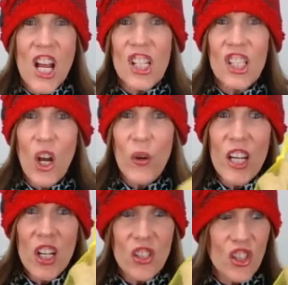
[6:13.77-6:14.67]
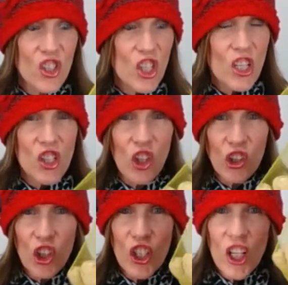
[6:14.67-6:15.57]
So here's
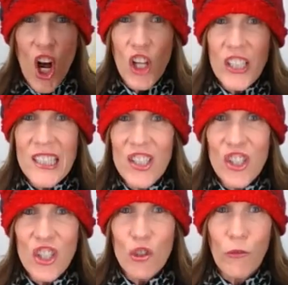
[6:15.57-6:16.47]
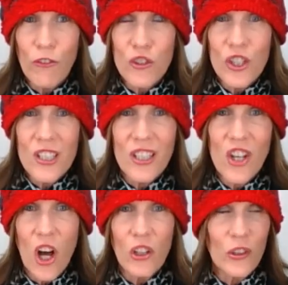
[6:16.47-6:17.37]
ginger. Look at all this ginger for just
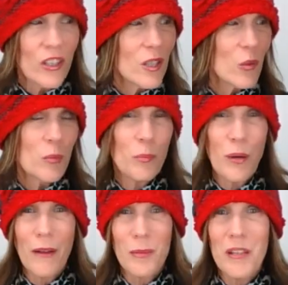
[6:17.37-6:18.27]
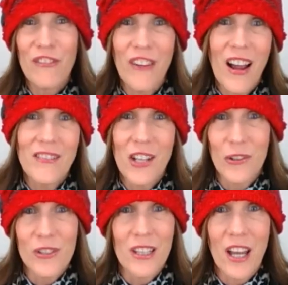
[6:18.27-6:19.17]
$1. This would probably be
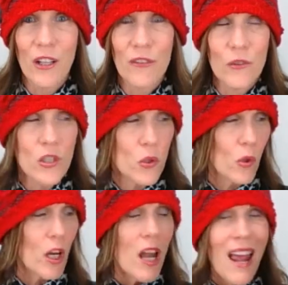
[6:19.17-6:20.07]
$5 at the health food store.